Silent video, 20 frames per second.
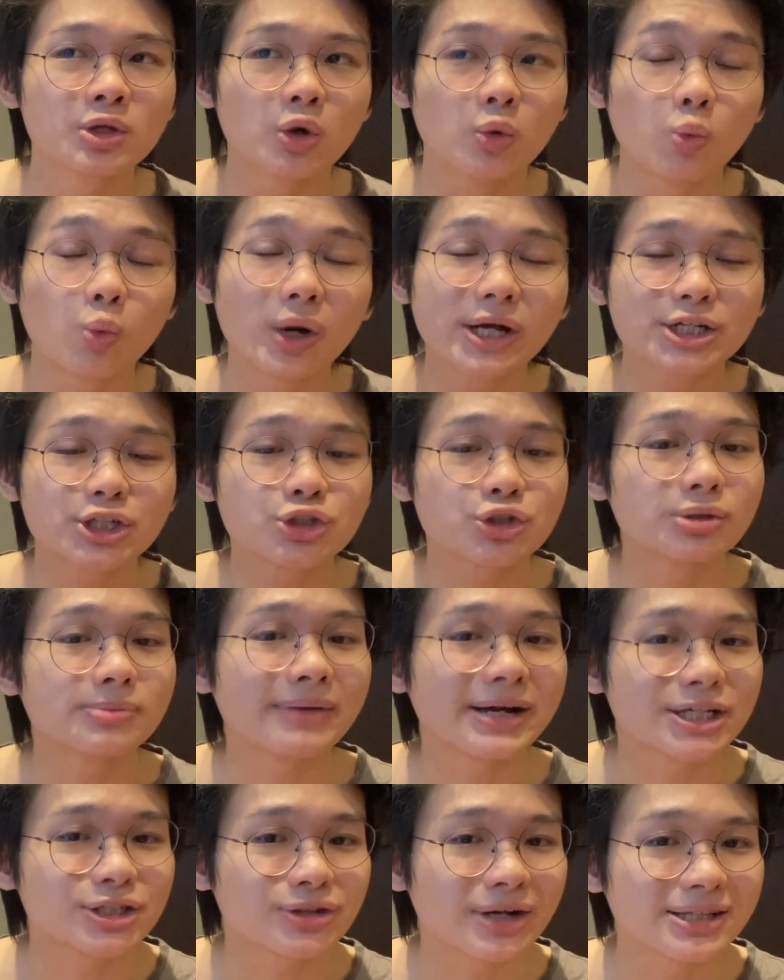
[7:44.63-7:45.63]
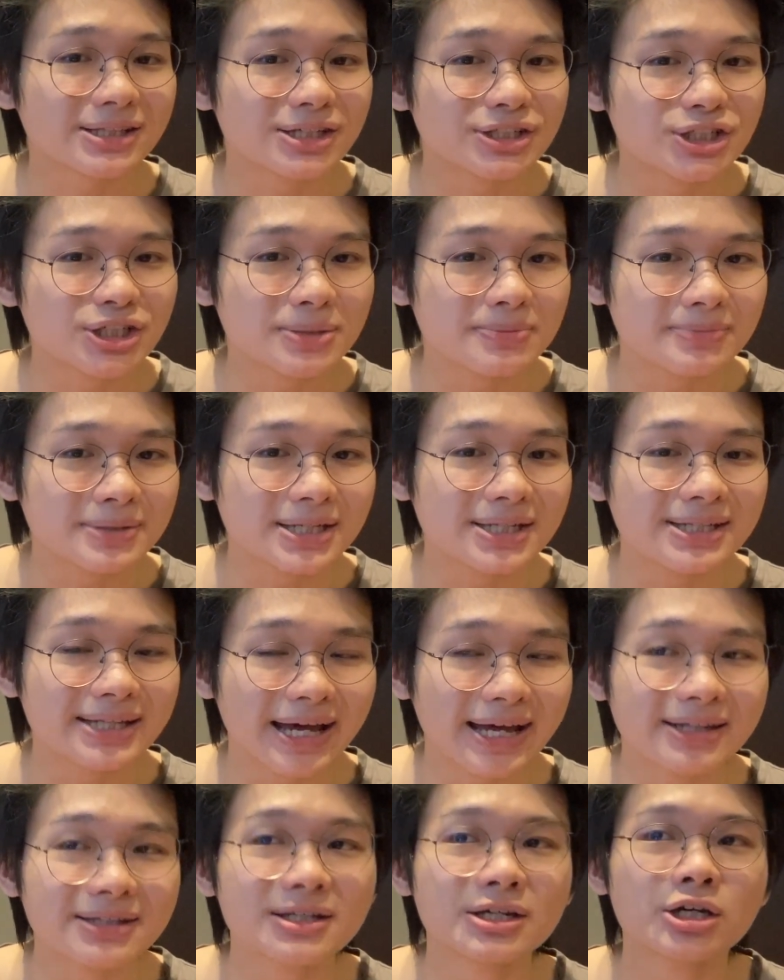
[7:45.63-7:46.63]
what should my strategy be
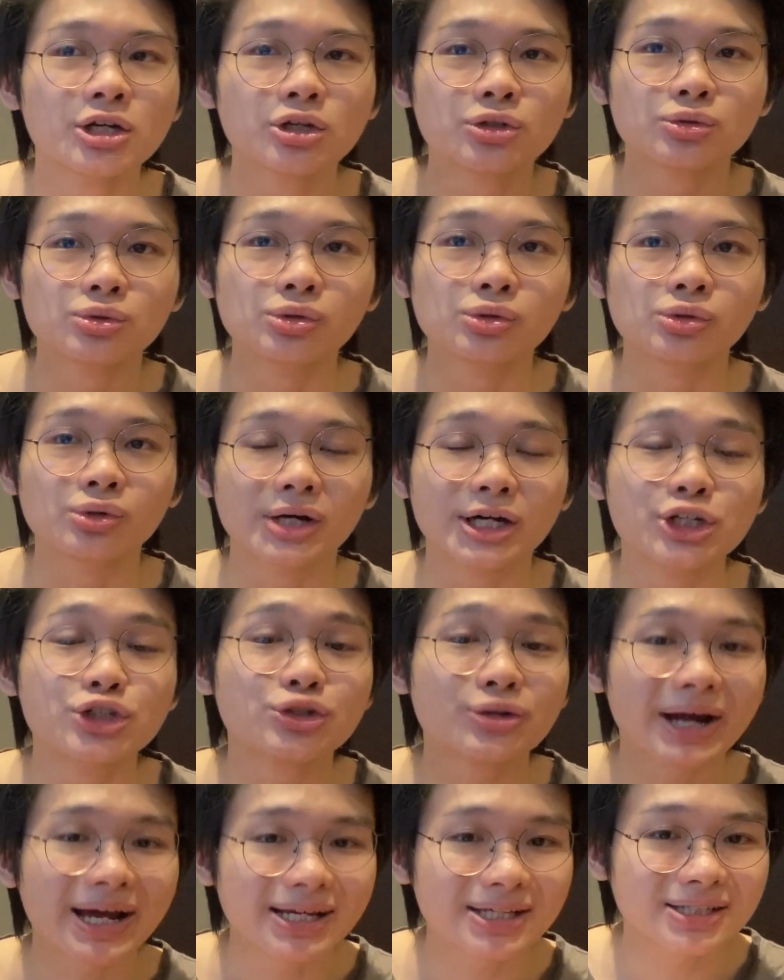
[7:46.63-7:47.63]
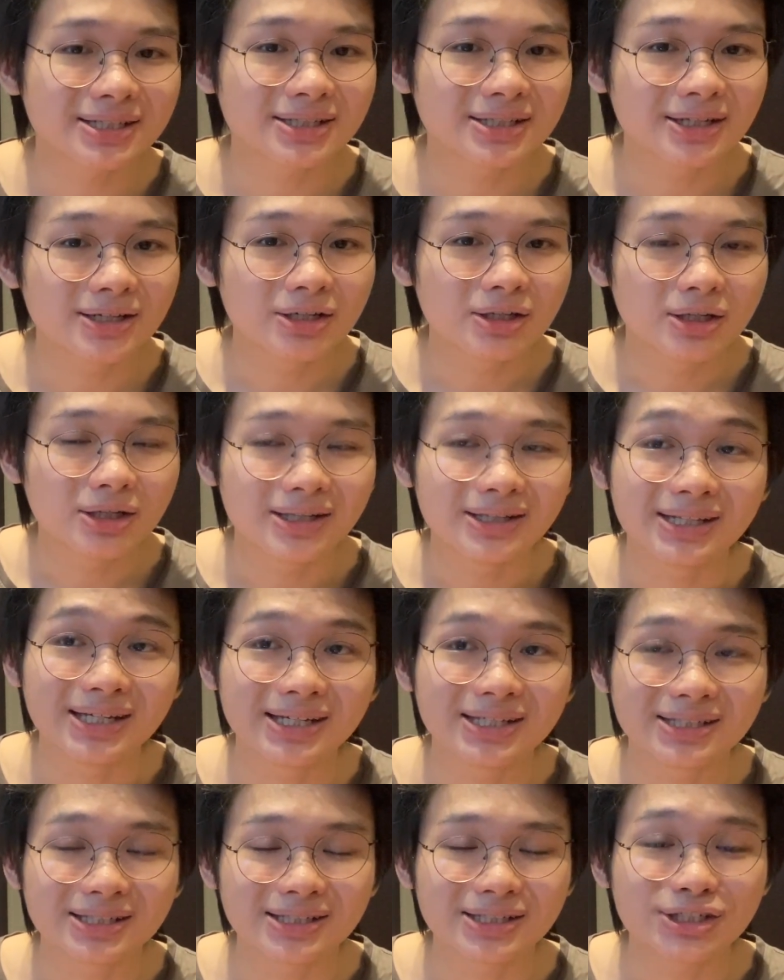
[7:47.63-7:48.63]
then to address
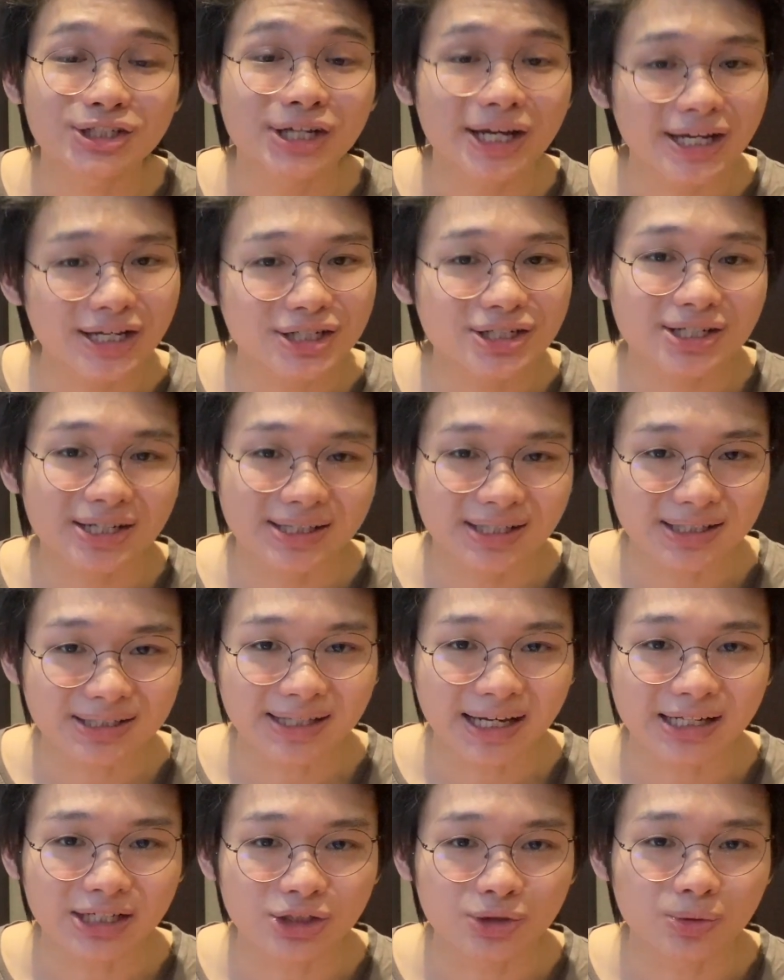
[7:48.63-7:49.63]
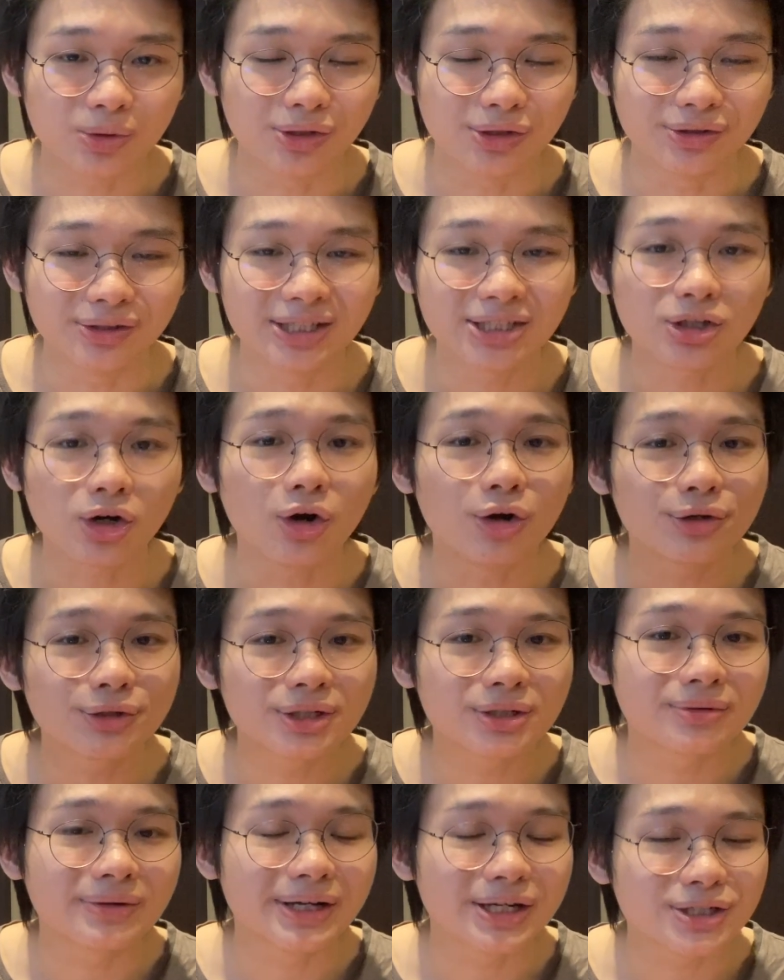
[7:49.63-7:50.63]
this change in the status quo, this
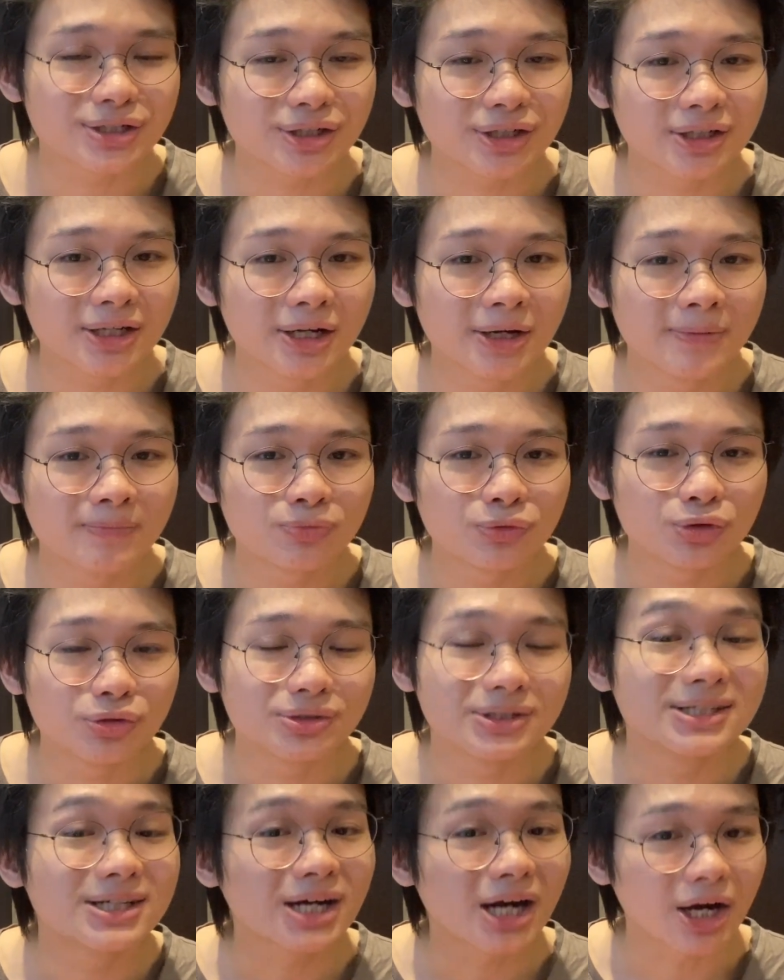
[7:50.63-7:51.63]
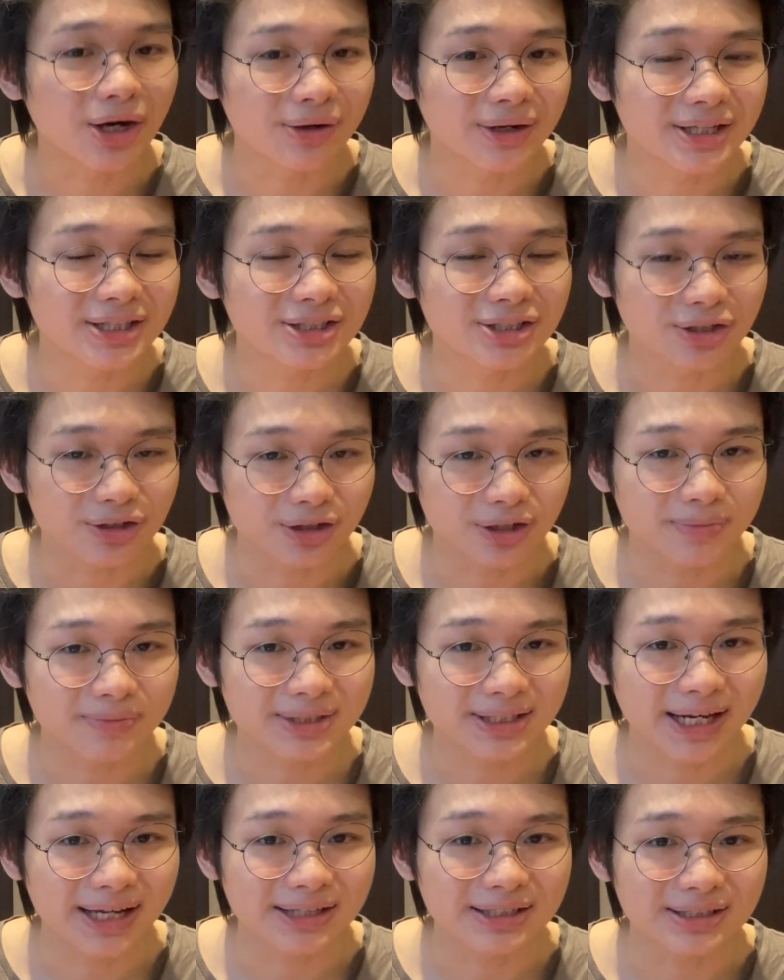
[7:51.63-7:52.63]
alteration to the current
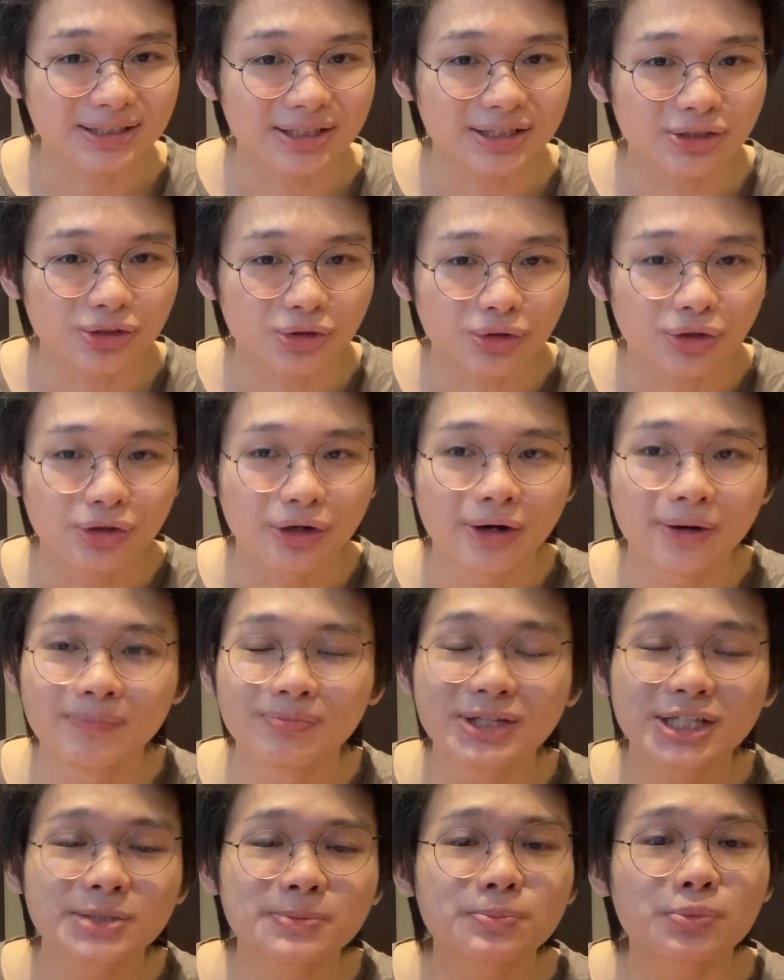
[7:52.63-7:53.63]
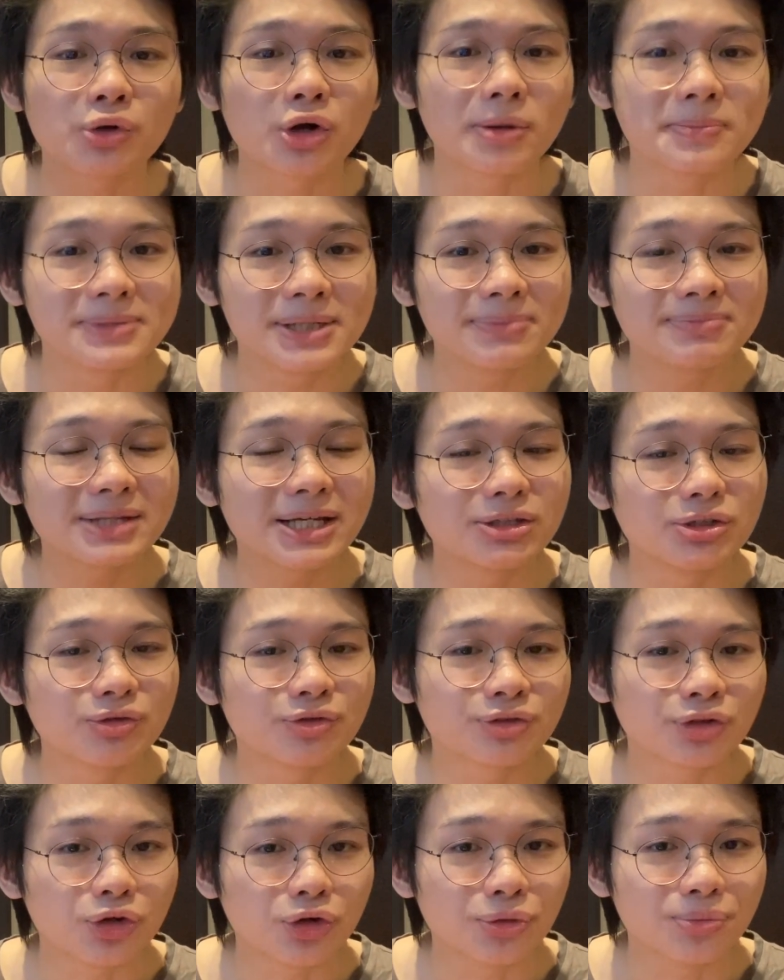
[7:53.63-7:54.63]
circumstances, or this problem that
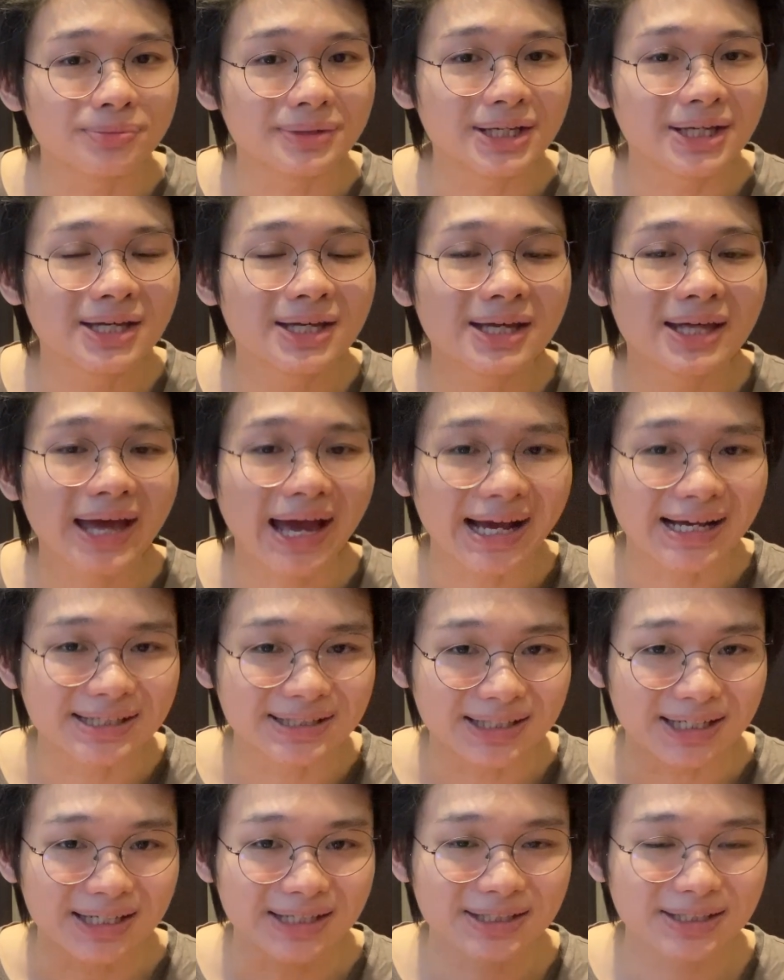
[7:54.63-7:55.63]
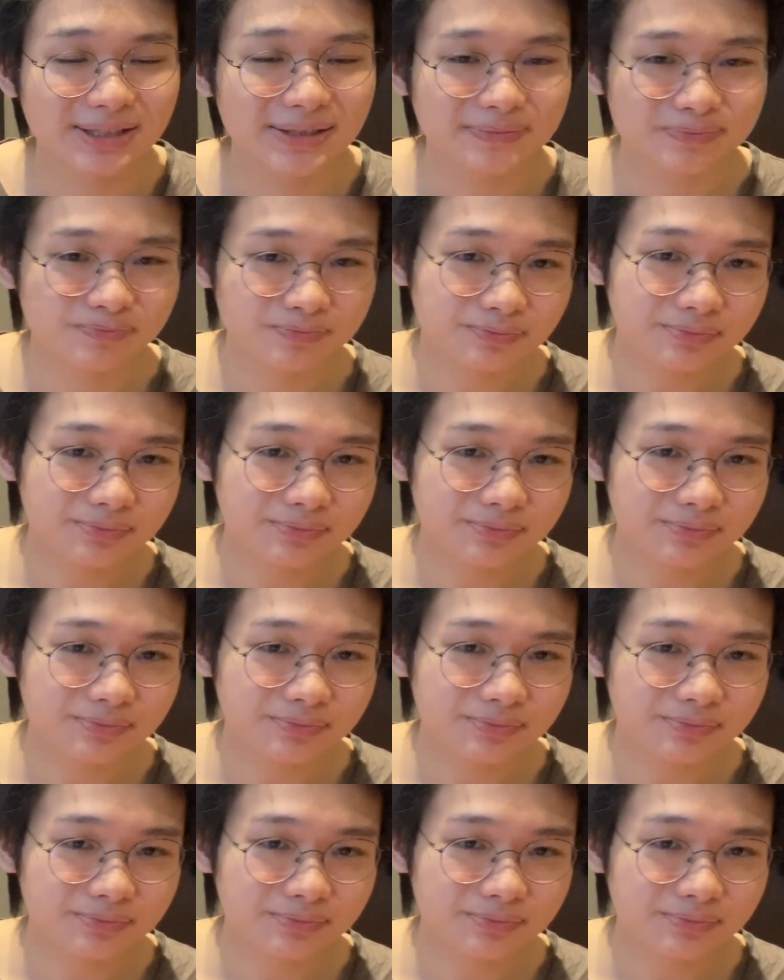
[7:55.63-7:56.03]
you've told me exists.